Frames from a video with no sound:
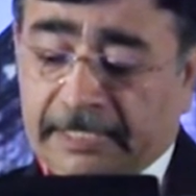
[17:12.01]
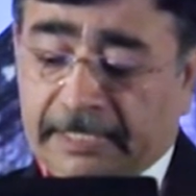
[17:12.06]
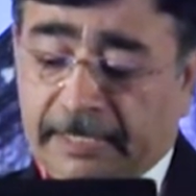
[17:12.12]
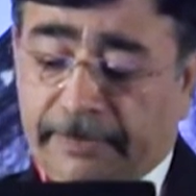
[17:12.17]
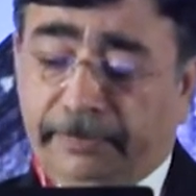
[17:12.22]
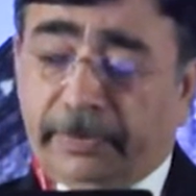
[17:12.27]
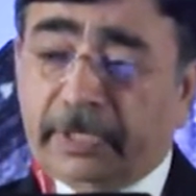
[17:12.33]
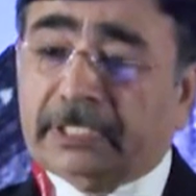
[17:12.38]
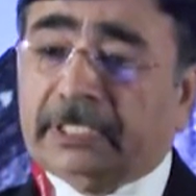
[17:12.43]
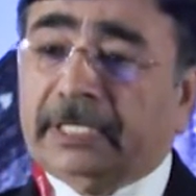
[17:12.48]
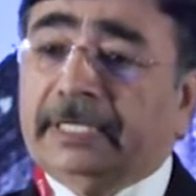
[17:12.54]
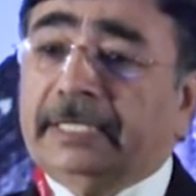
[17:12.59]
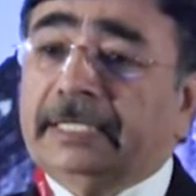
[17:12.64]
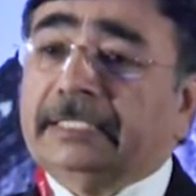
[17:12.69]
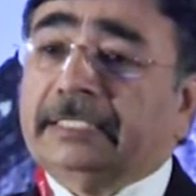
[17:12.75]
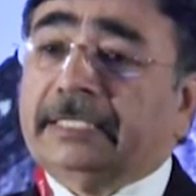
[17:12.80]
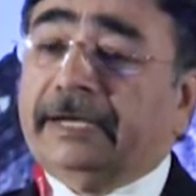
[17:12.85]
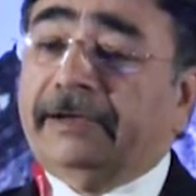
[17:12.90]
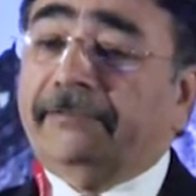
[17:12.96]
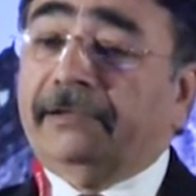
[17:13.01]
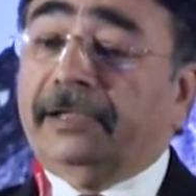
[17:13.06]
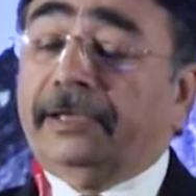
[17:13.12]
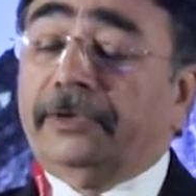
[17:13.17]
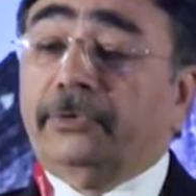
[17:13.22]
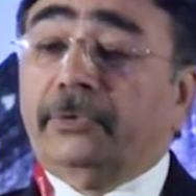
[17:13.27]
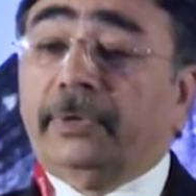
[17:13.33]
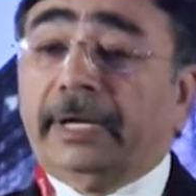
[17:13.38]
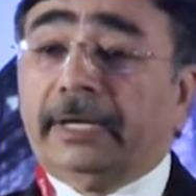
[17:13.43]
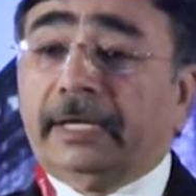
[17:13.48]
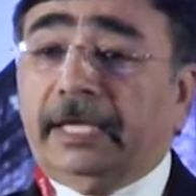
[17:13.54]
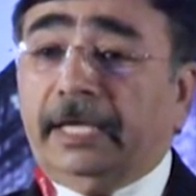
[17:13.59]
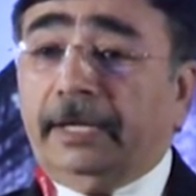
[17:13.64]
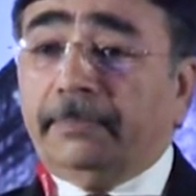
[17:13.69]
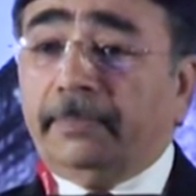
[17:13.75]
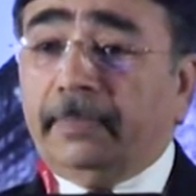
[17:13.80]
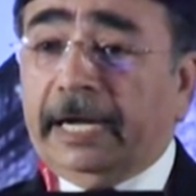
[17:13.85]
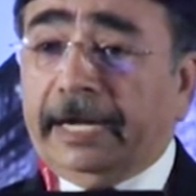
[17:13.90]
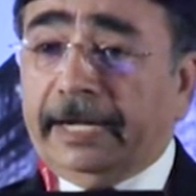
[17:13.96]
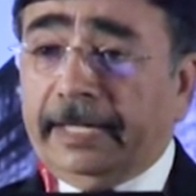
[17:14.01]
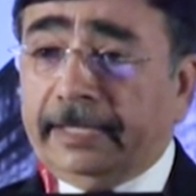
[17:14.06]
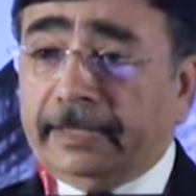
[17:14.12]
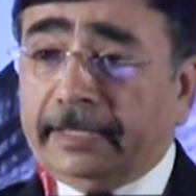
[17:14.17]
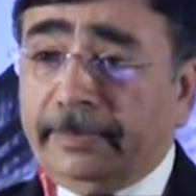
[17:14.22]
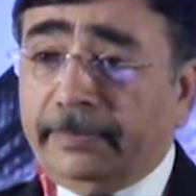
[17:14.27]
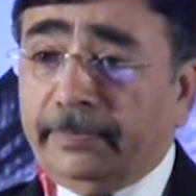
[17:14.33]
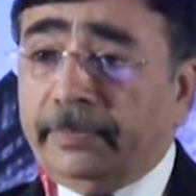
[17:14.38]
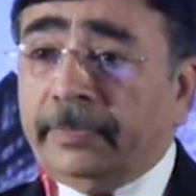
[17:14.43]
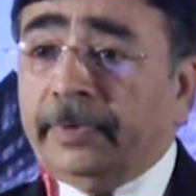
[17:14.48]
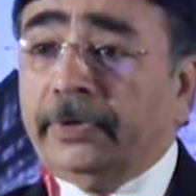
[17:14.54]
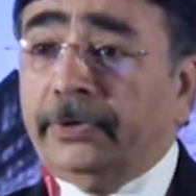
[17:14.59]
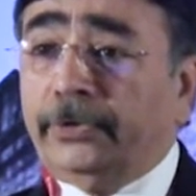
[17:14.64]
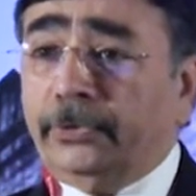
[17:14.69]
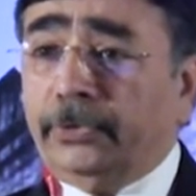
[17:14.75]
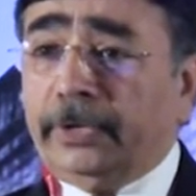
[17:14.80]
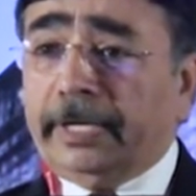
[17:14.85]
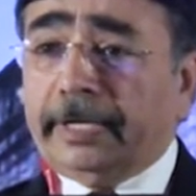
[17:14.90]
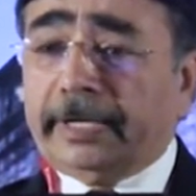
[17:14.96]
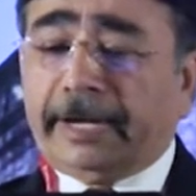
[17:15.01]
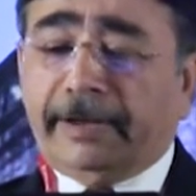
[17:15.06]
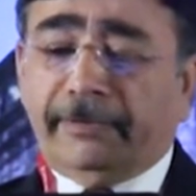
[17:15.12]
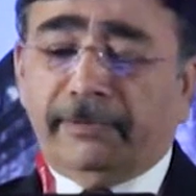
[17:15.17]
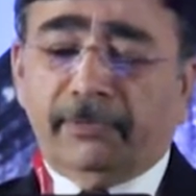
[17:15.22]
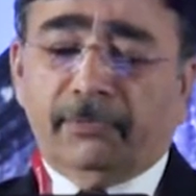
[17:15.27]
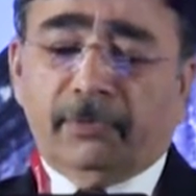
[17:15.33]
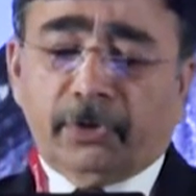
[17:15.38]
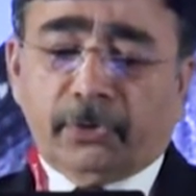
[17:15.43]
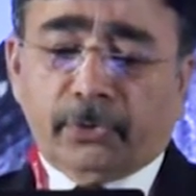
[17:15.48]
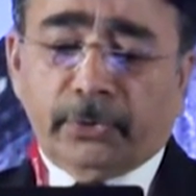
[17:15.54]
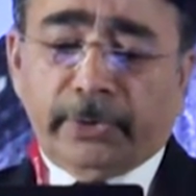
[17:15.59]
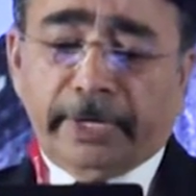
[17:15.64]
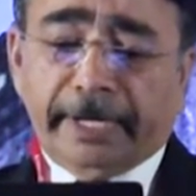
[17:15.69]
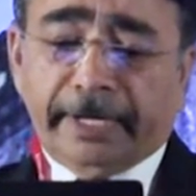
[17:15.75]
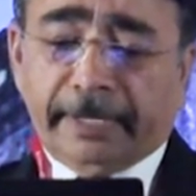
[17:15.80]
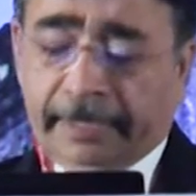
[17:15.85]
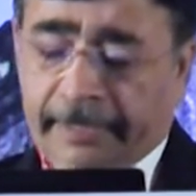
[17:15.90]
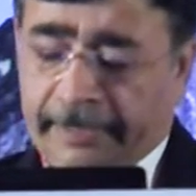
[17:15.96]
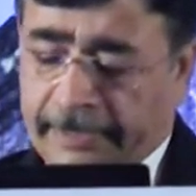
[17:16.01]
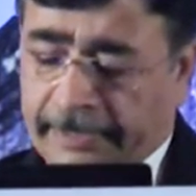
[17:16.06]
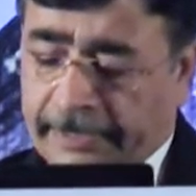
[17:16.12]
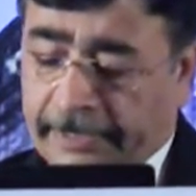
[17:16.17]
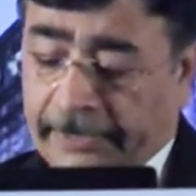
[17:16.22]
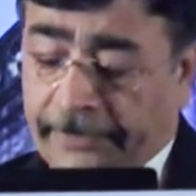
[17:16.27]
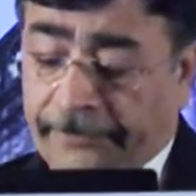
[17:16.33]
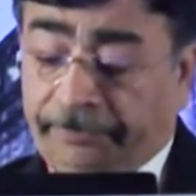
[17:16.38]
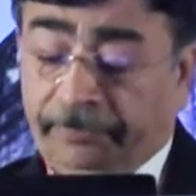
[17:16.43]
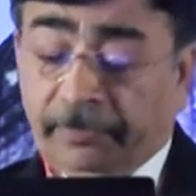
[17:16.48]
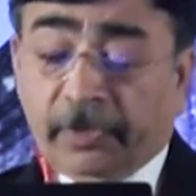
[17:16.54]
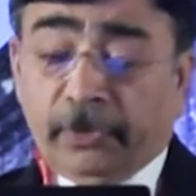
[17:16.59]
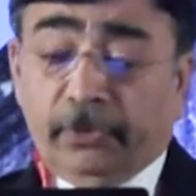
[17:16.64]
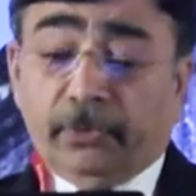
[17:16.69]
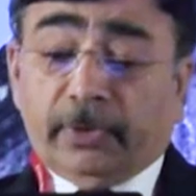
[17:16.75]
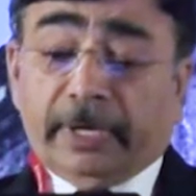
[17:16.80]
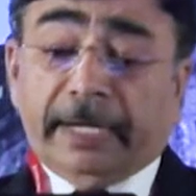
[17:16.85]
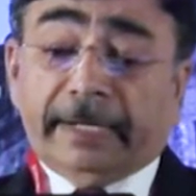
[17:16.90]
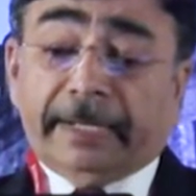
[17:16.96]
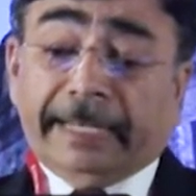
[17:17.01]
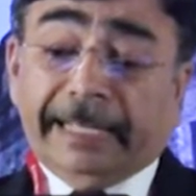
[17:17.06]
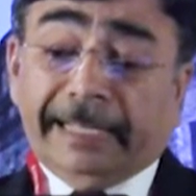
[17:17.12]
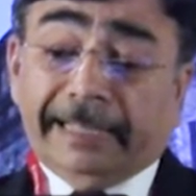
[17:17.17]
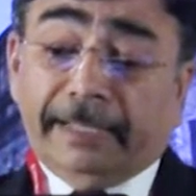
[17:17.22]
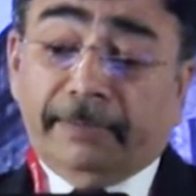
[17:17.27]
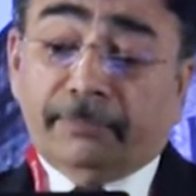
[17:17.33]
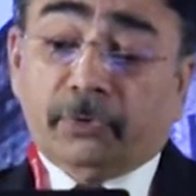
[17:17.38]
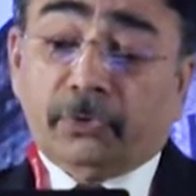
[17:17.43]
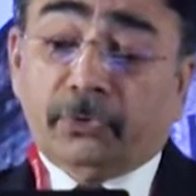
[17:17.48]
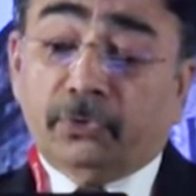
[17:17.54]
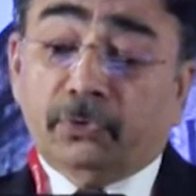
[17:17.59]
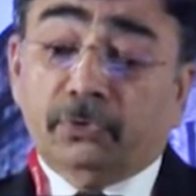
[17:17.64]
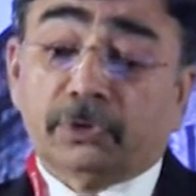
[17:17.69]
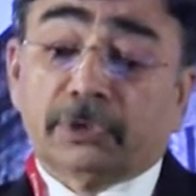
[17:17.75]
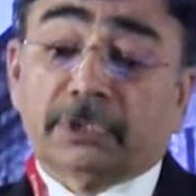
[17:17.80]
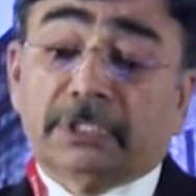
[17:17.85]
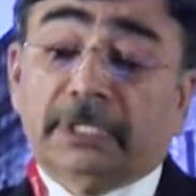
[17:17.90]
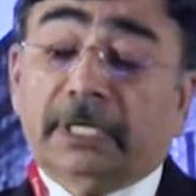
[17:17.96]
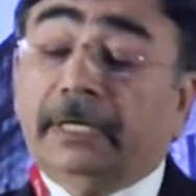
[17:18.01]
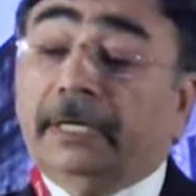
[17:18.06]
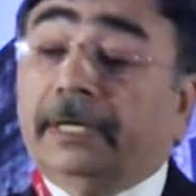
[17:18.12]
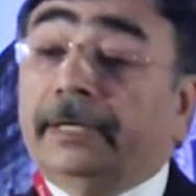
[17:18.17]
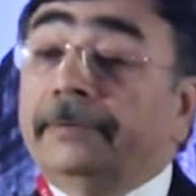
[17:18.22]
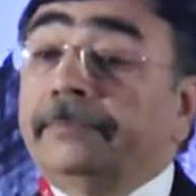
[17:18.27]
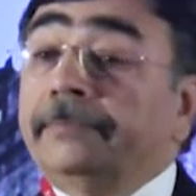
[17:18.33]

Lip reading: Some patient is traveling, you can keep guiding them during travel what to eat. You can tell them to use